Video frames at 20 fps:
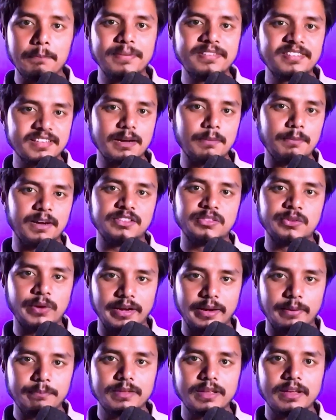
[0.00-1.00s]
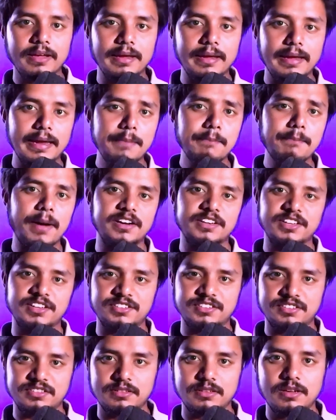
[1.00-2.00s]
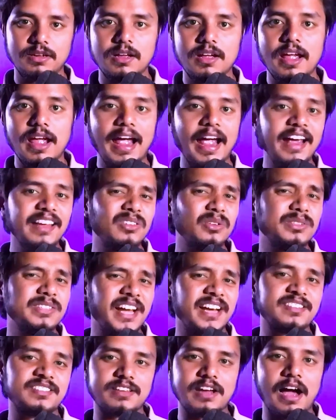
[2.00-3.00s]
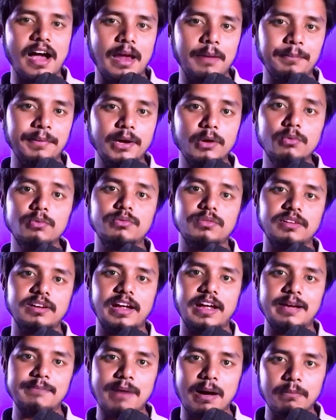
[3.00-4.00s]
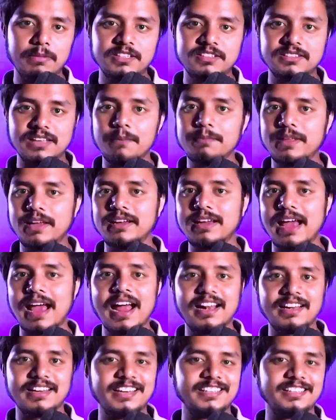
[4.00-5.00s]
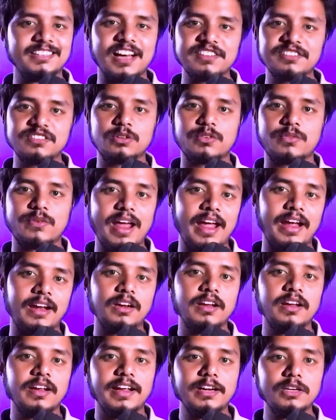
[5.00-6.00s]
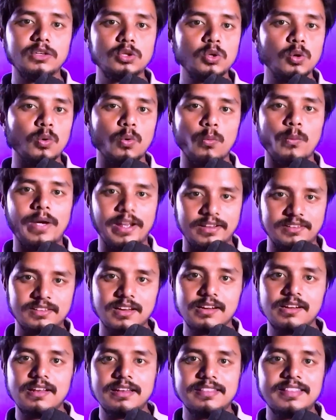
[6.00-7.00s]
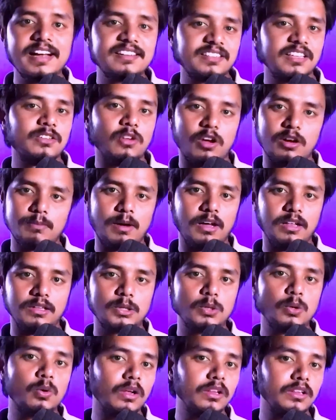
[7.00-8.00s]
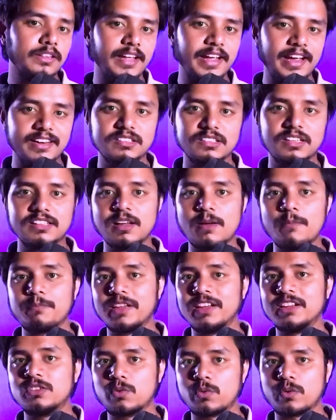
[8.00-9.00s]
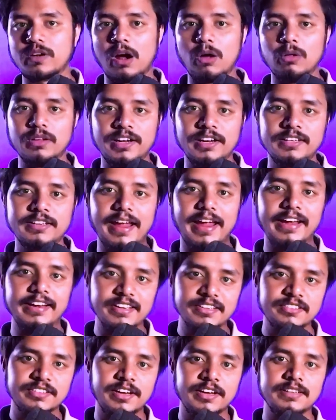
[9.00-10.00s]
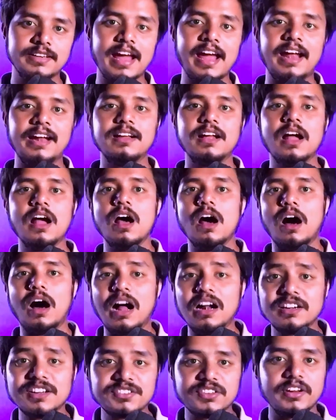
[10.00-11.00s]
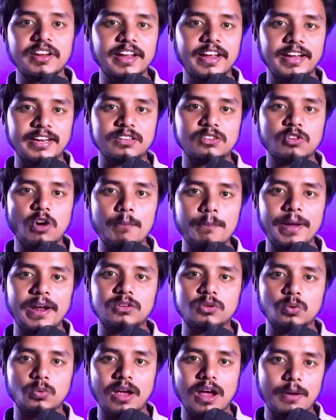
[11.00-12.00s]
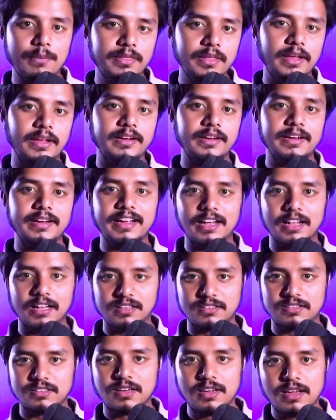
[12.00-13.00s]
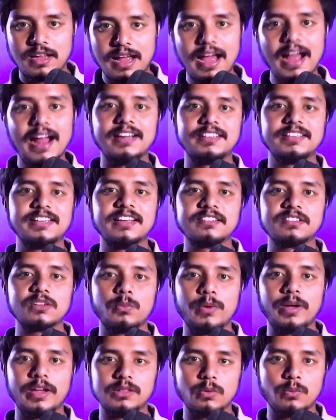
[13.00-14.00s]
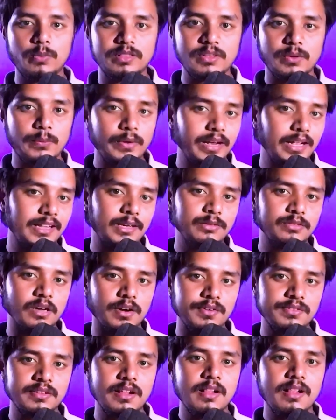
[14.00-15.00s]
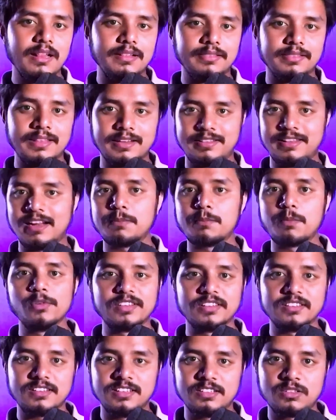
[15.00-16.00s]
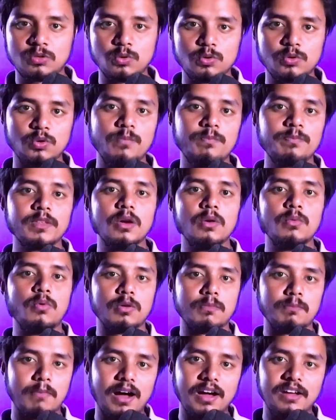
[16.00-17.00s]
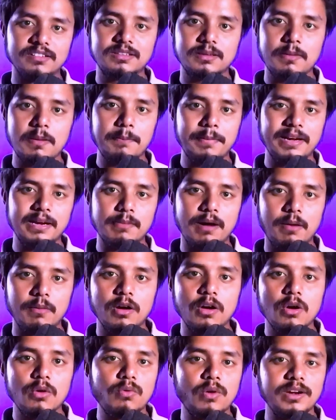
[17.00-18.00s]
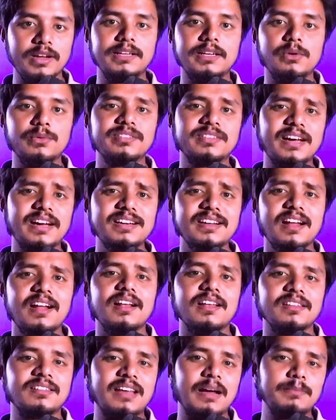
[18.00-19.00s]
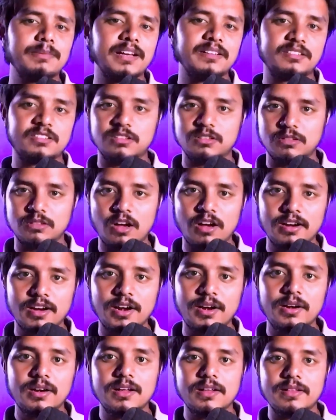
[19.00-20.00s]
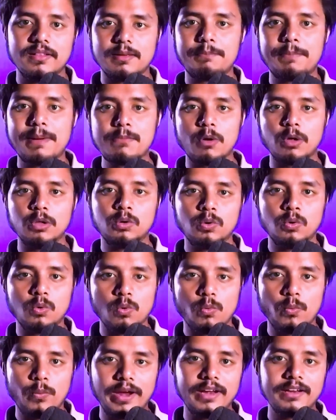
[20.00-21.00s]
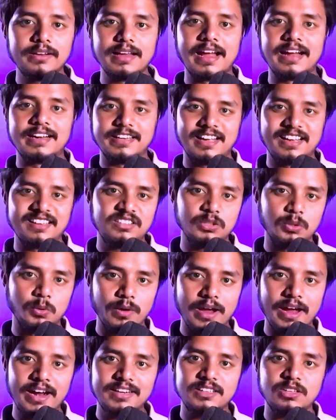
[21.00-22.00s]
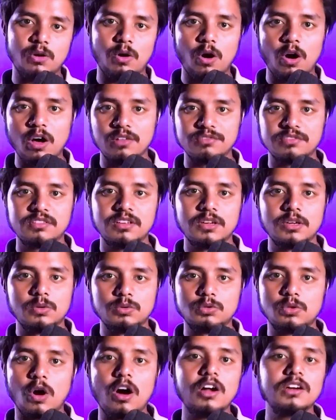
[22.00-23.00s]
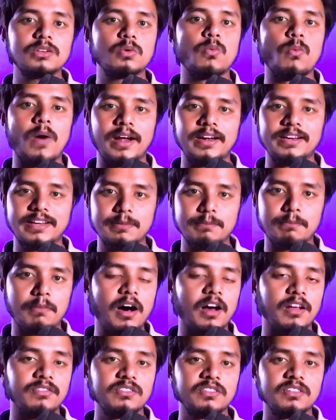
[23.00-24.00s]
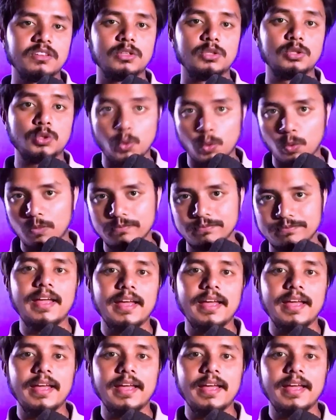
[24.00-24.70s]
Mistake number 3. Impatience. SEO takes time. You publish something and it does not rank in 2 weeks. That's the normal. Google needs to crawl it, index it and understand it compared to everything else. And test with the real users. That process is 2 to 4 months minimum. For a new site, sometimes longer. The people who win at SEO are the ones who don't quite in months too.